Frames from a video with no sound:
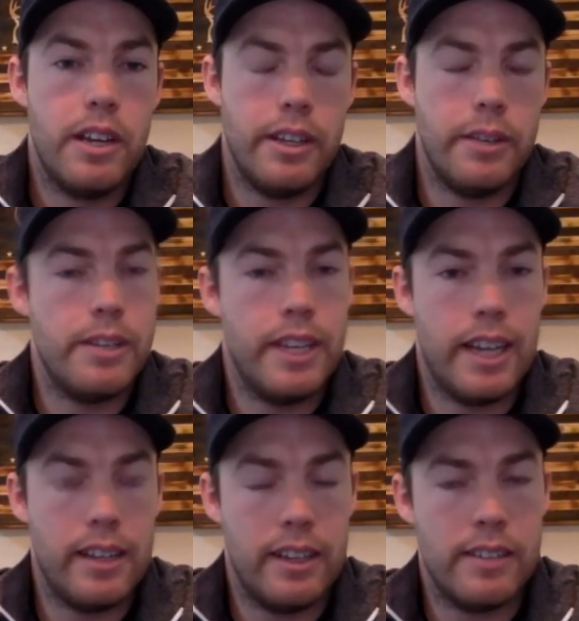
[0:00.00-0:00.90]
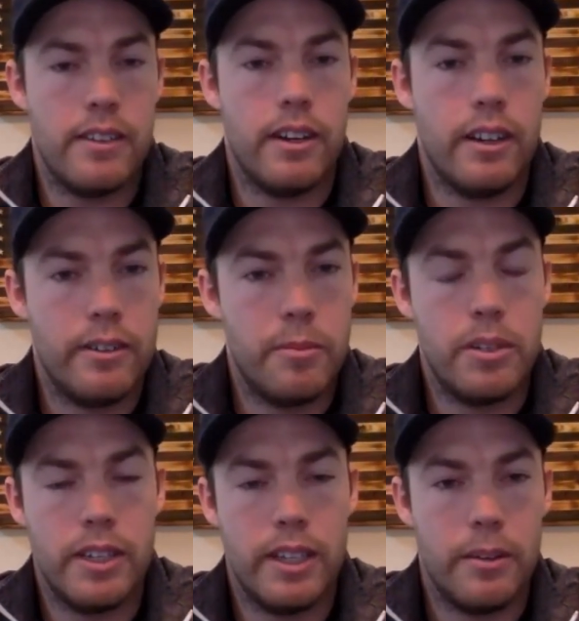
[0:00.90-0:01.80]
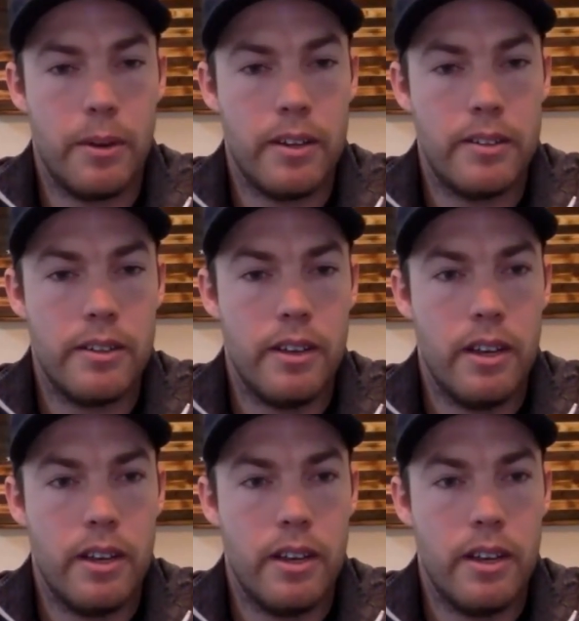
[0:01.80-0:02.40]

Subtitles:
using it at less than 100% thrust,